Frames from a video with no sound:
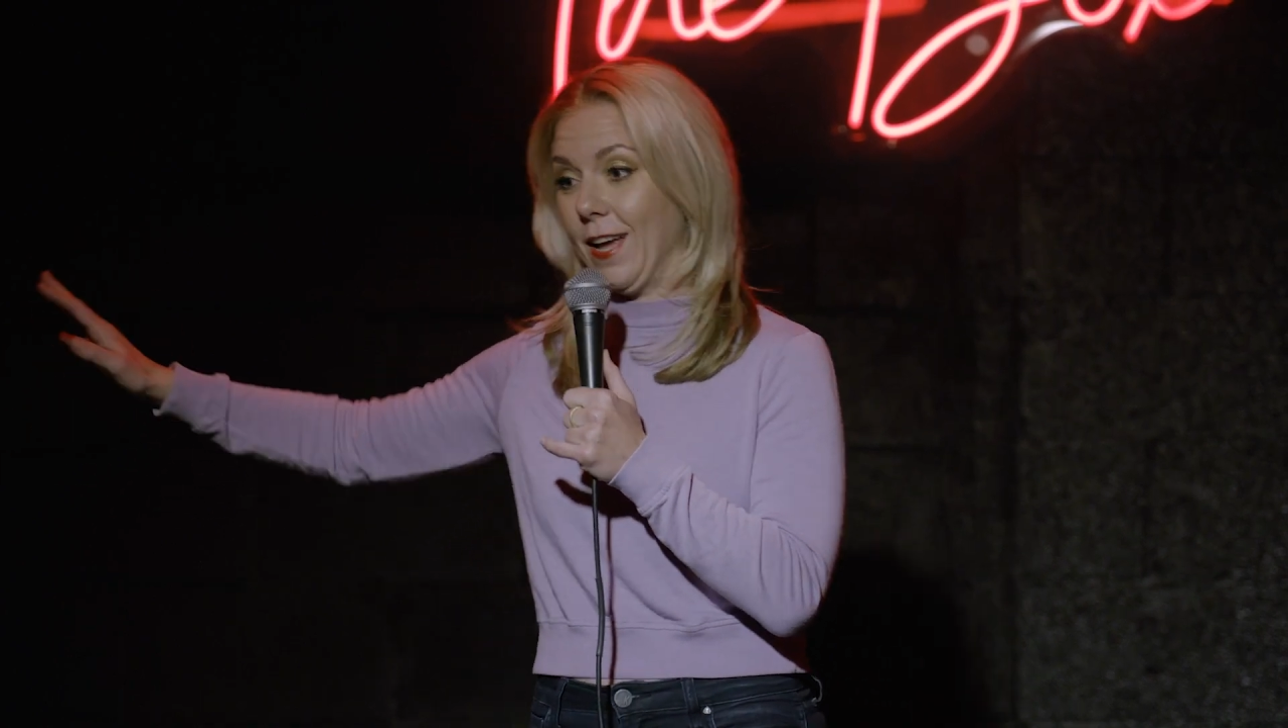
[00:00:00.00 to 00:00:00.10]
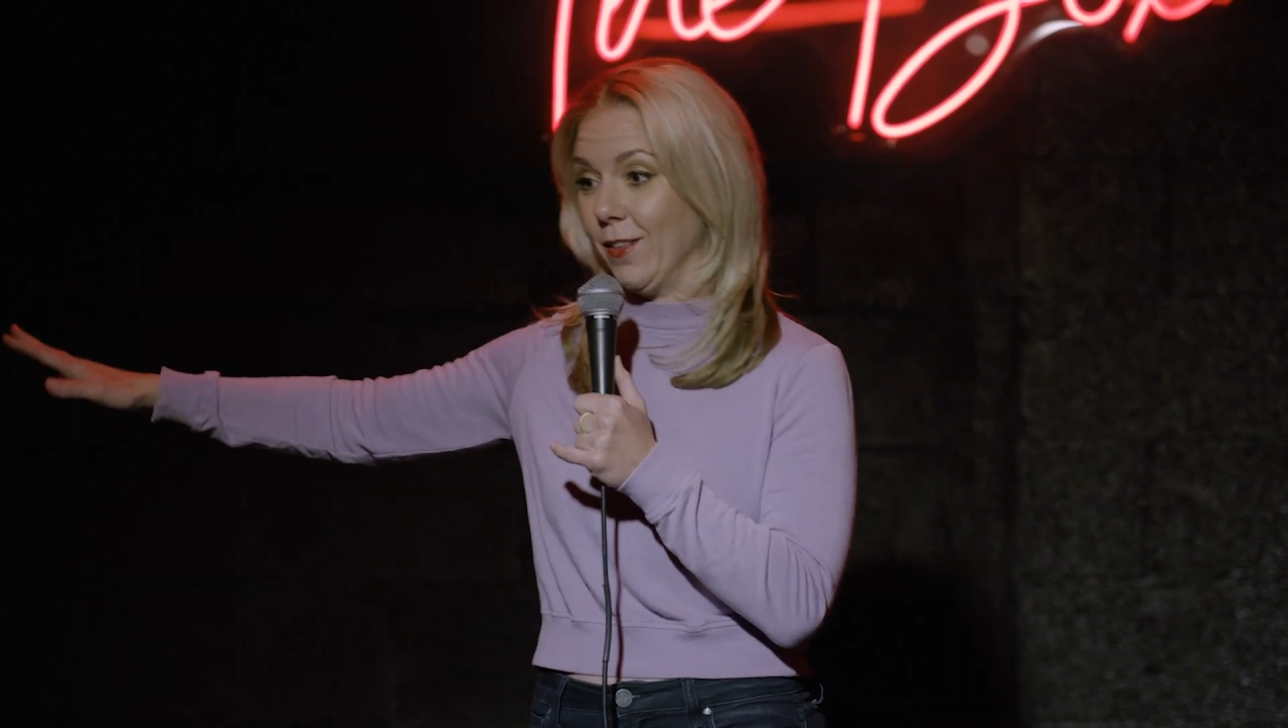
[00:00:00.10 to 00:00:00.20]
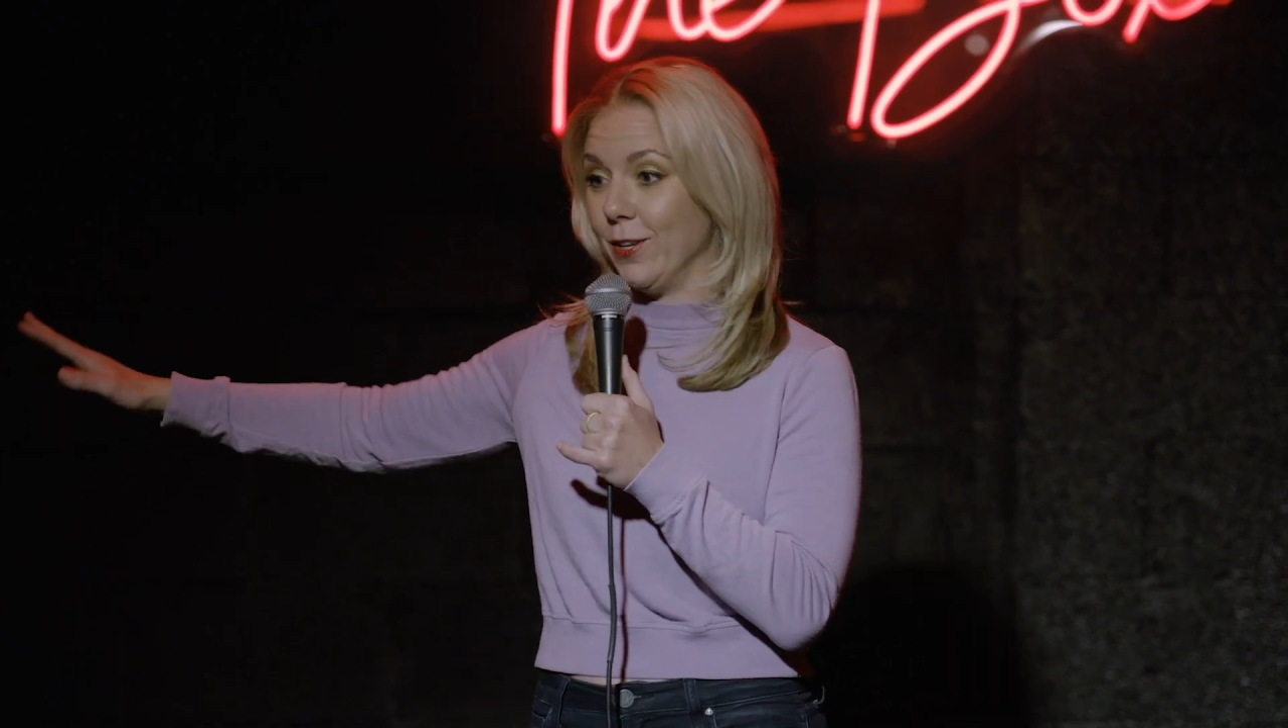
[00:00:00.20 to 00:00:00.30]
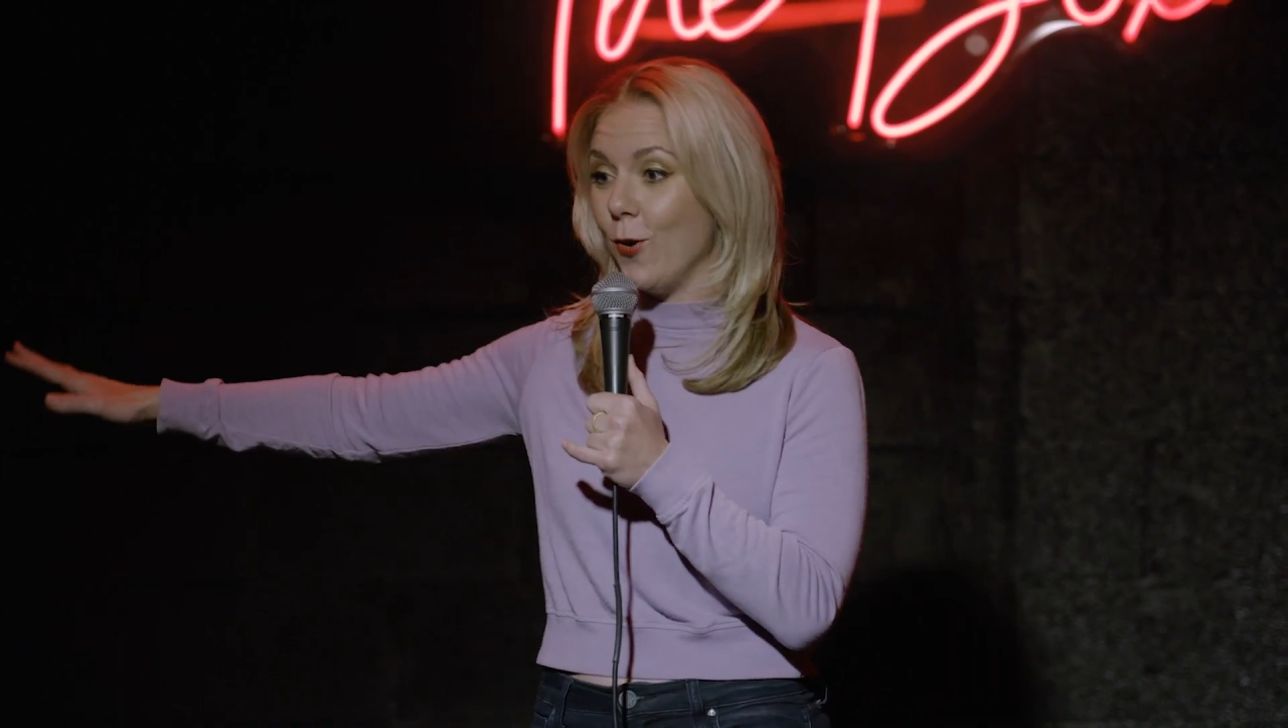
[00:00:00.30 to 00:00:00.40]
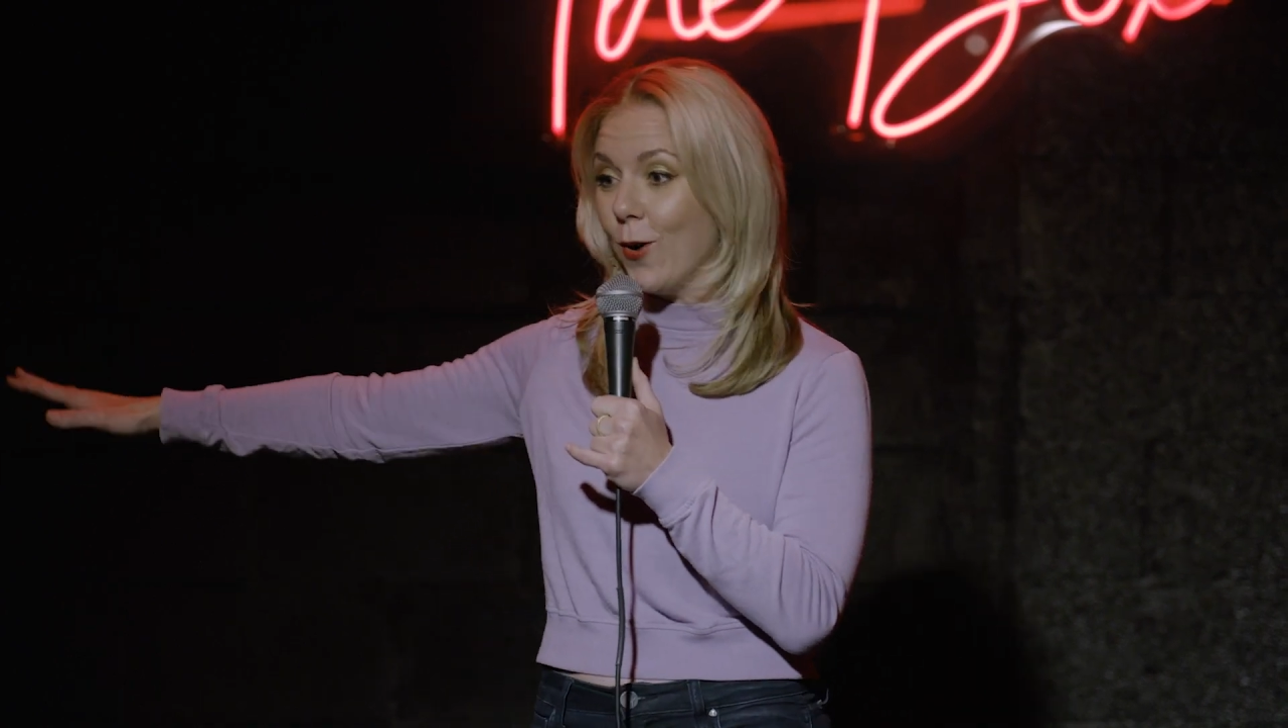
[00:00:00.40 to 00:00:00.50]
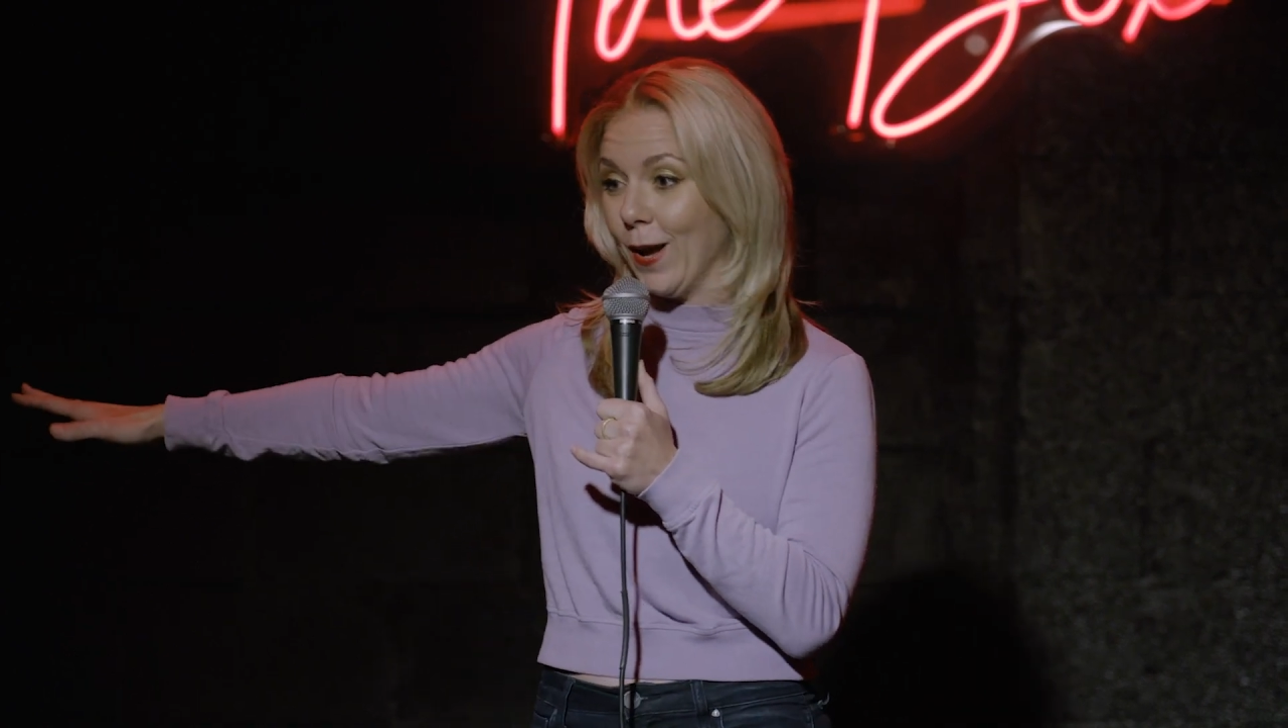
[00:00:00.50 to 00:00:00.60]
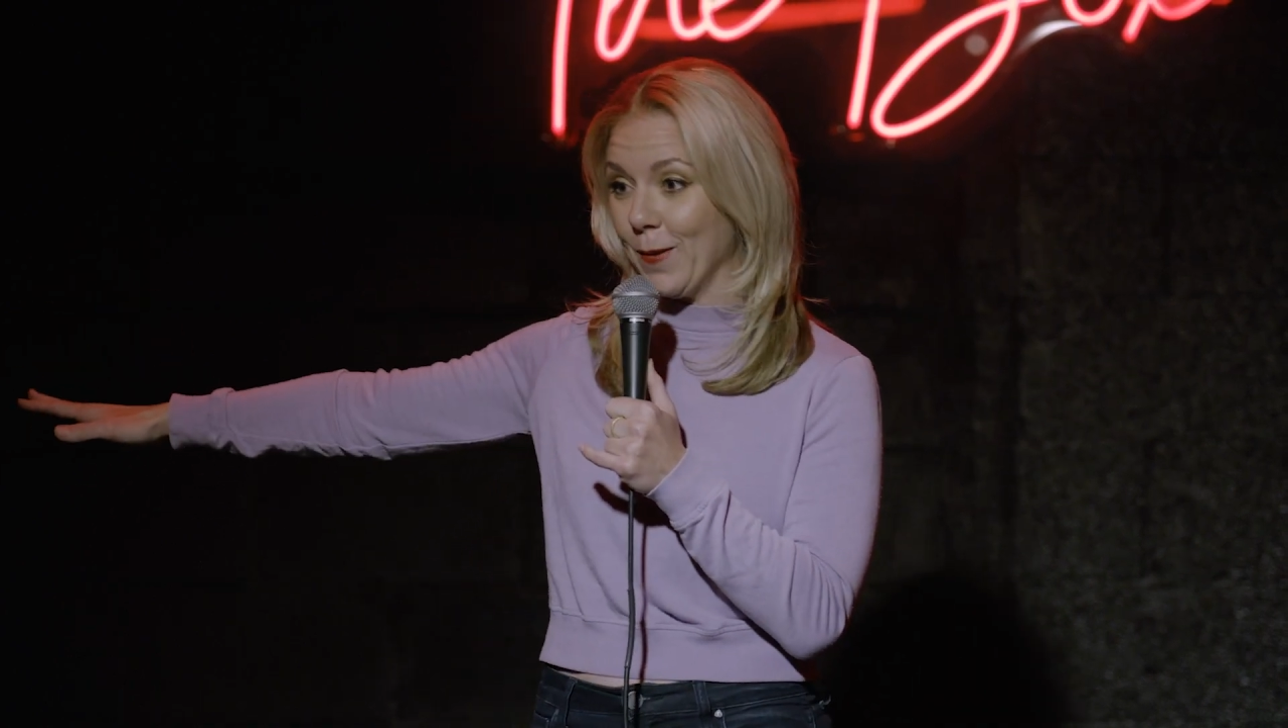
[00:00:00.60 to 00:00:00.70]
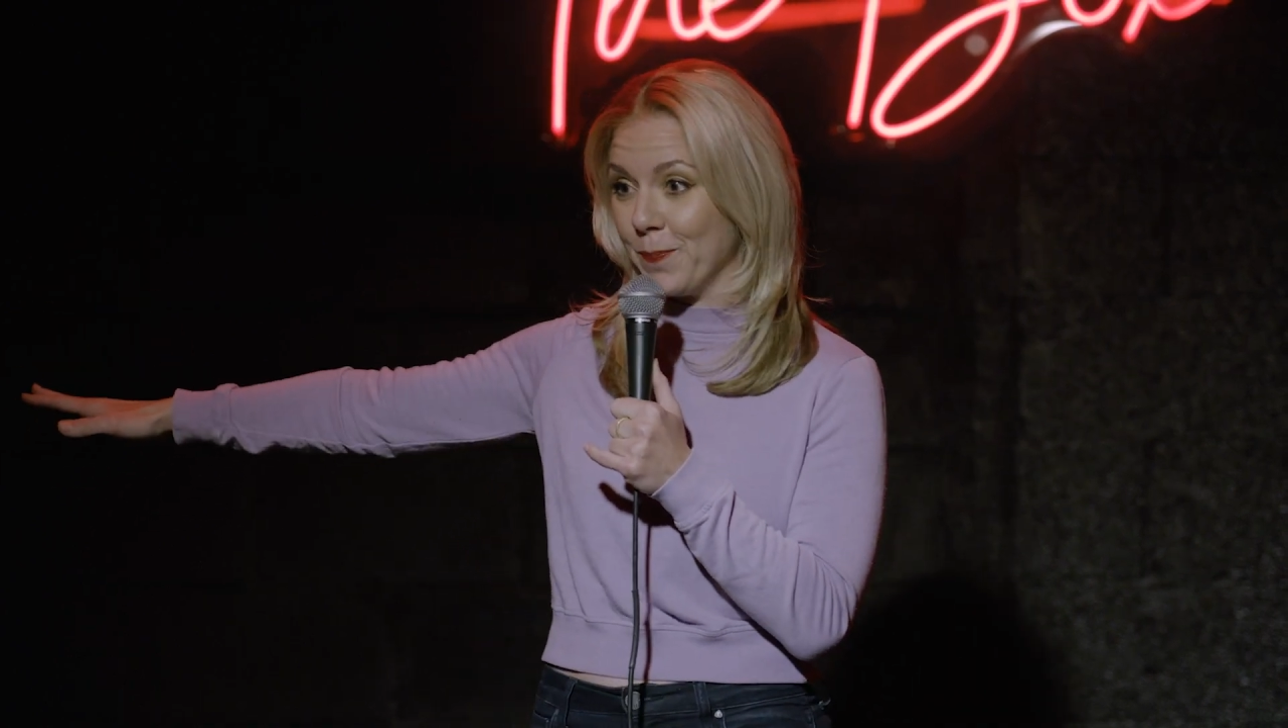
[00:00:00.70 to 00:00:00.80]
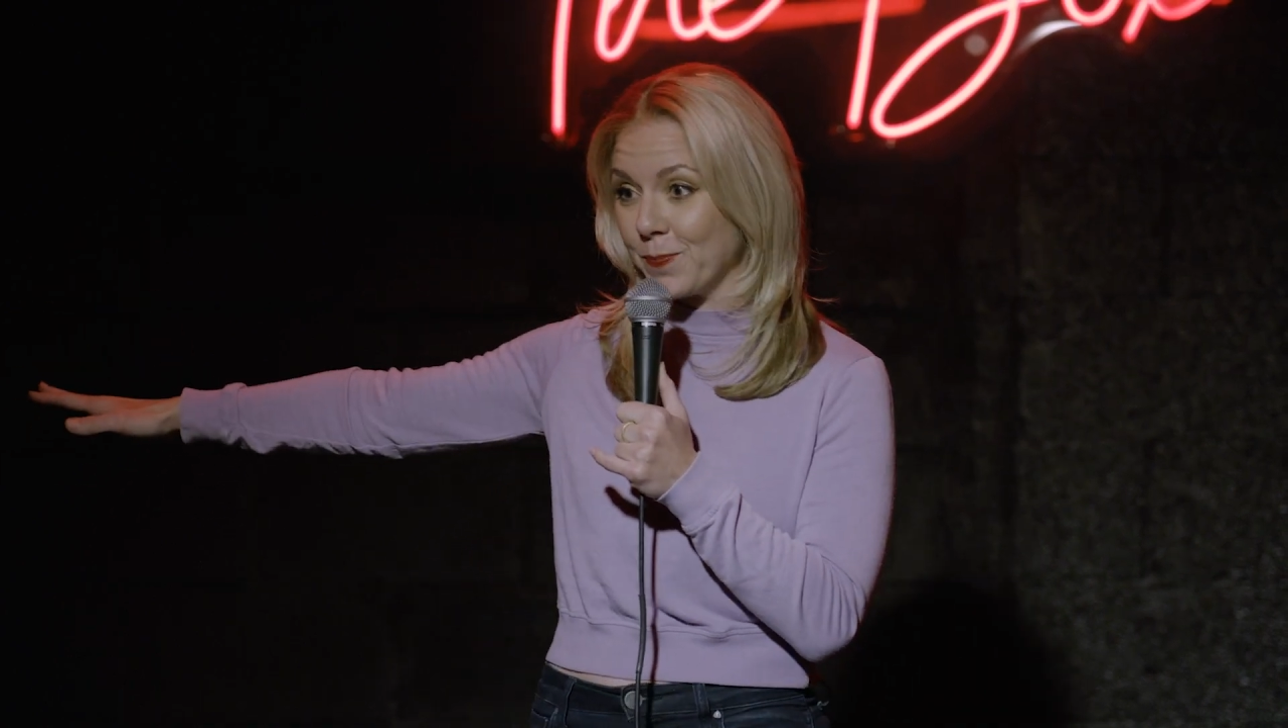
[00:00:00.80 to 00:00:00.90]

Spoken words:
Illinois.